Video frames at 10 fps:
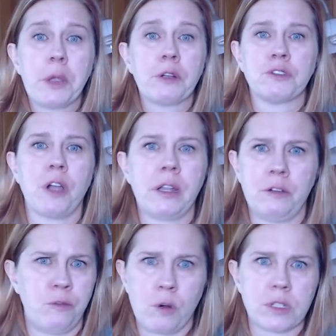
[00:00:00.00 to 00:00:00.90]
we were trying to
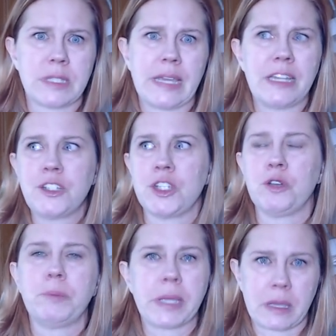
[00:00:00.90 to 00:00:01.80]
force the
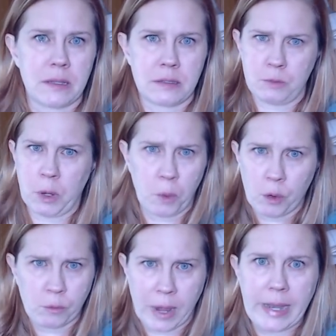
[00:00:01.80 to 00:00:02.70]
issue because we
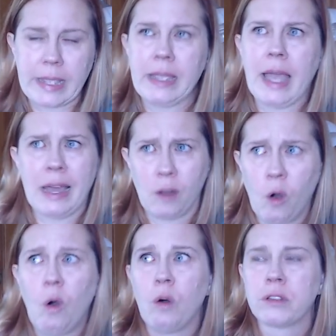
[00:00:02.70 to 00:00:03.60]
weren't ready at
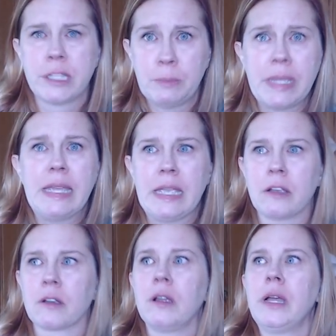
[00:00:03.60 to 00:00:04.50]
all to be
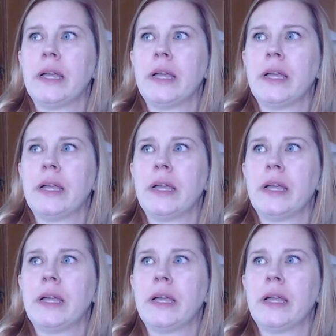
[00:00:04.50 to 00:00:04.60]
here